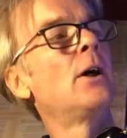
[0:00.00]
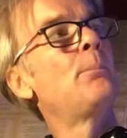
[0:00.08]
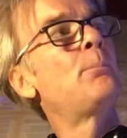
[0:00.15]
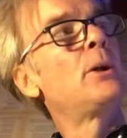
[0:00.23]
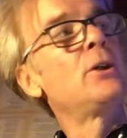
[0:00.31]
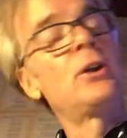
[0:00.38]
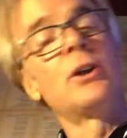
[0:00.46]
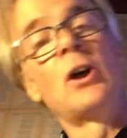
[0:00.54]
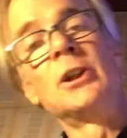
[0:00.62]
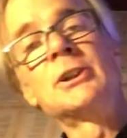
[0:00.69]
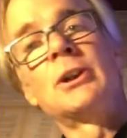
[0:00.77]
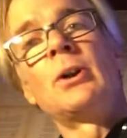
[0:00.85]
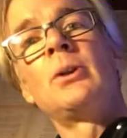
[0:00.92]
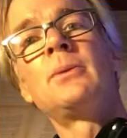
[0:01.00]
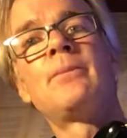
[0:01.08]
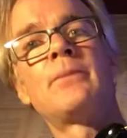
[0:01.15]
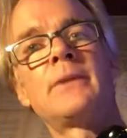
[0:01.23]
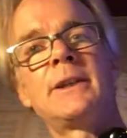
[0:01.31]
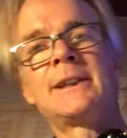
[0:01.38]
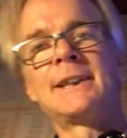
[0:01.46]
But you can also,
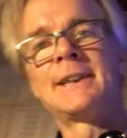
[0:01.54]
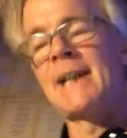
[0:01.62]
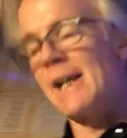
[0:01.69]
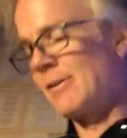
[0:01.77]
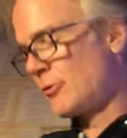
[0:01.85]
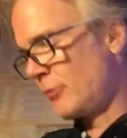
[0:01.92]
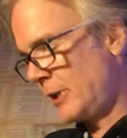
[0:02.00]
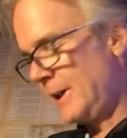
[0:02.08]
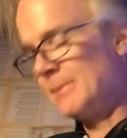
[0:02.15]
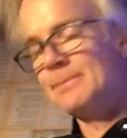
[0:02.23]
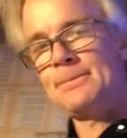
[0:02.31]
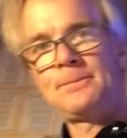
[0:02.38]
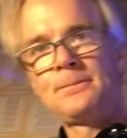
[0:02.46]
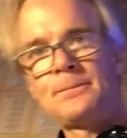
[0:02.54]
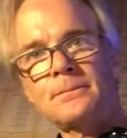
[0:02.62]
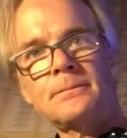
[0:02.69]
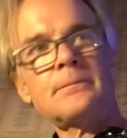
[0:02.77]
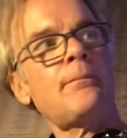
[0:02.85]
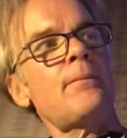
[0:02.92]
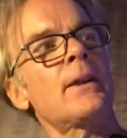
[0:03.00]
this is kind of tricky,
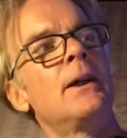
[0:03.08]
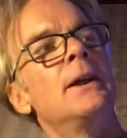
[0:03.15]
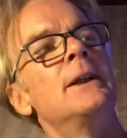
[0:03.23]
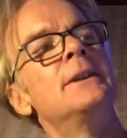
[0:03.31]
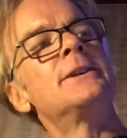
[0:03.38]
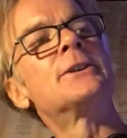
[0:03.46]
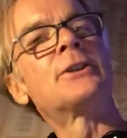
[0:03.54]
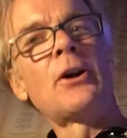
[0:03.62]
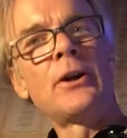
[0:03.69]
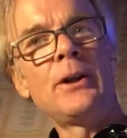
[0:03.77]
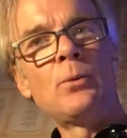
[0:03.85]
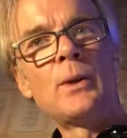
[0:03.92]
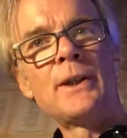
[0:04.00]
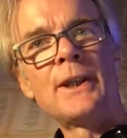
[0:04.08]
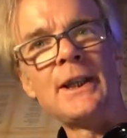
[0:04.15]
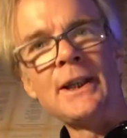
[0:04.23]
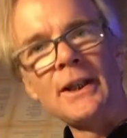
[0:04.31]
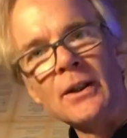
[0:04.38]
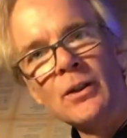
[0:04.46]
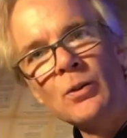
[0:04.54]
start it with the
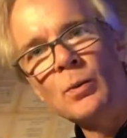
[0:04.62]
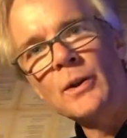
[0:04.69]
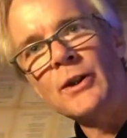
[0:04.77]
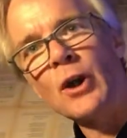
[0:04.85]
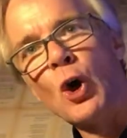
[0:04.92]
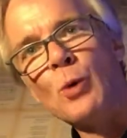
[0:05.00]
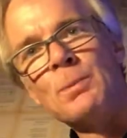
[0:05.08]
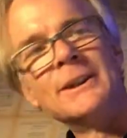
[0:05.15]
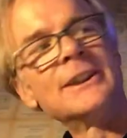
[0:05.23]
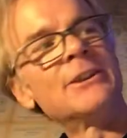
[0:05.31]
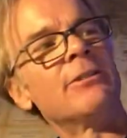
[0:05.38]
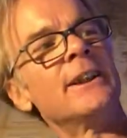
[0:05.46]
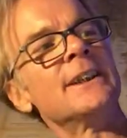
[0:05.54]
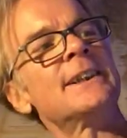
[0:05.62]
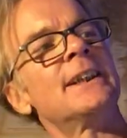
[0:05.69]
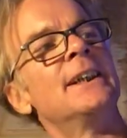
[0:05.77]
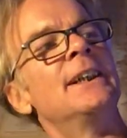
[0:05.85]
open strings.